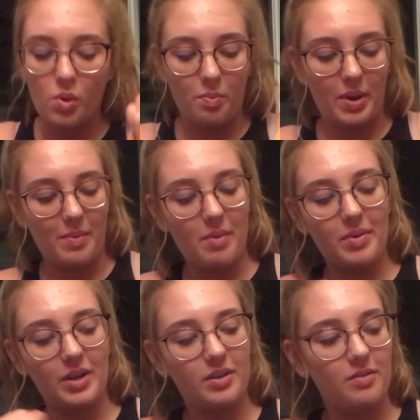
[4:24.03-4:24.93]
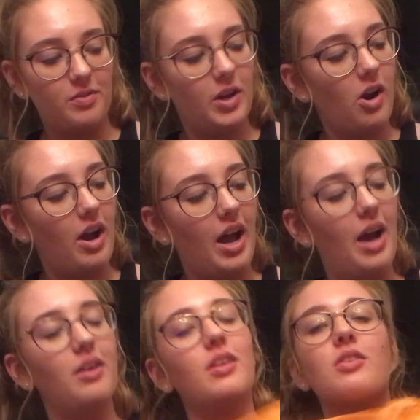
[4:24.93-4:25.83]
my mom and I couldn't figure out
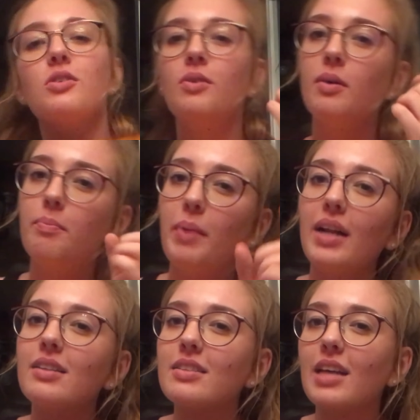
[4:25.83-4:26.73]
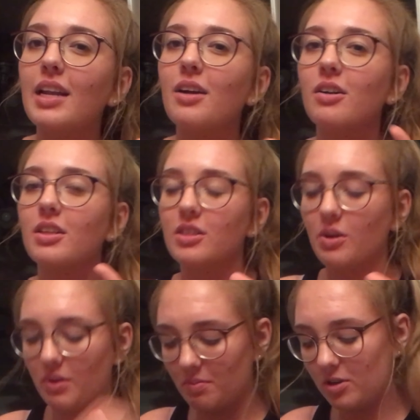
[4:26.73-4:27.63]
how to do the button setting on the
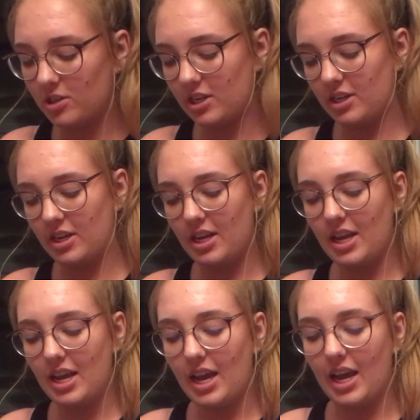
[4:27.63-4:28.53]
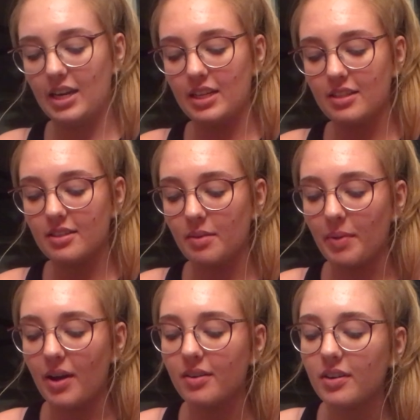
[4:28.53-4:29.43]
sewing machine, and it's
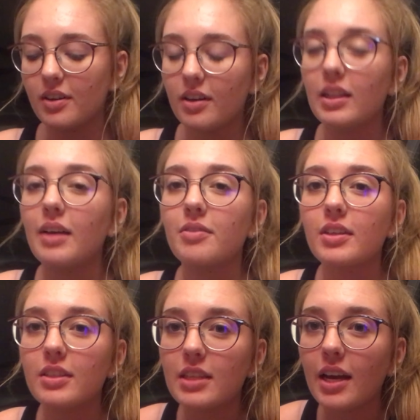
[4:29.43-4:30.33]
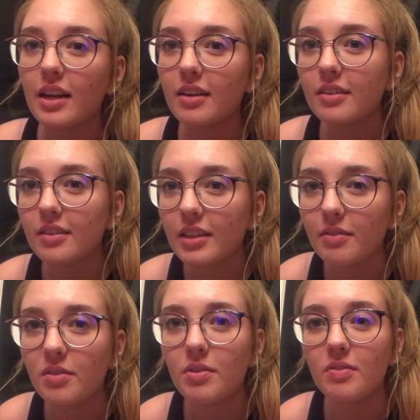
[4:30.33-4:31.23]
about 11:10,
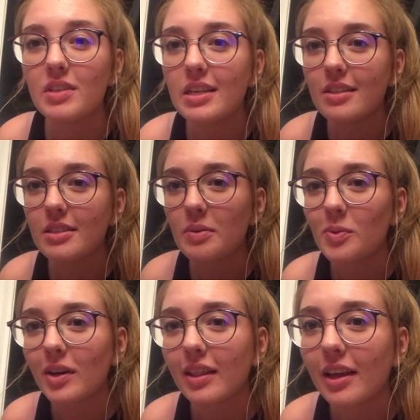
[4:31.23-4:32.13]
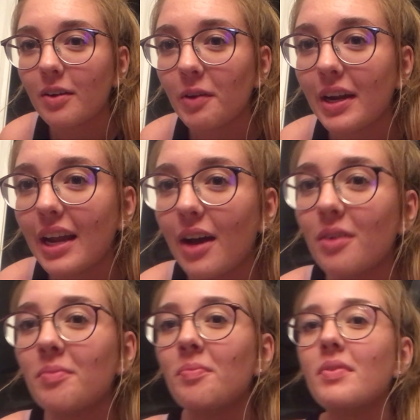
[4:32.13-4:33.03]
11:15, somewhere in there right now.
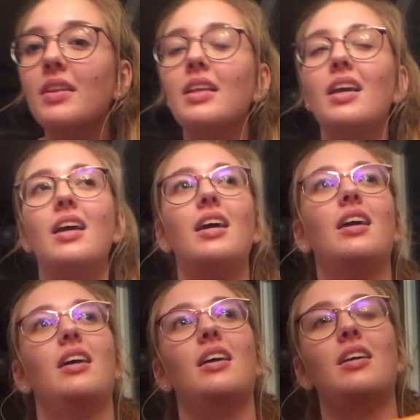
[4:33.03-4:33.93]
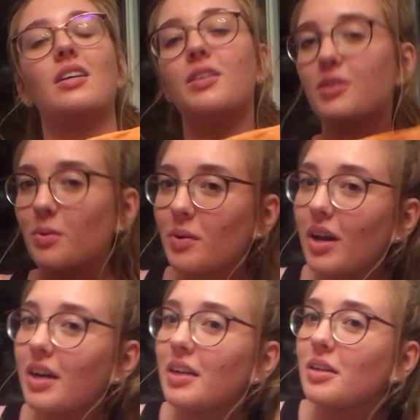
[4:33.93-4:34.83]
So we're
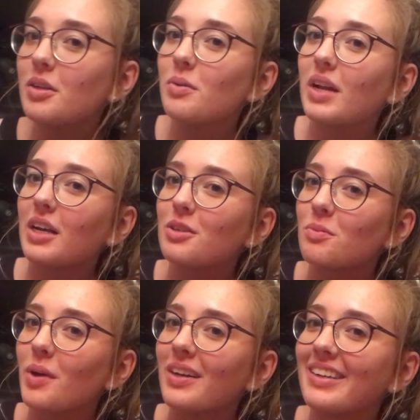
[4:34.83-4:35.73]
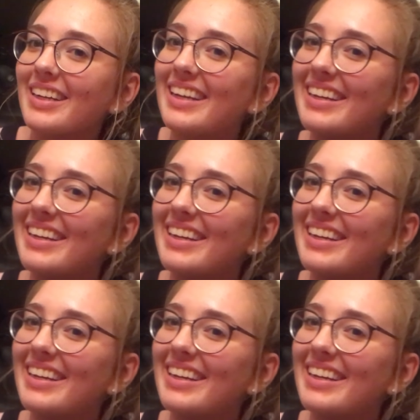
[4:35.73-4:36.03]
not going to do an extra button.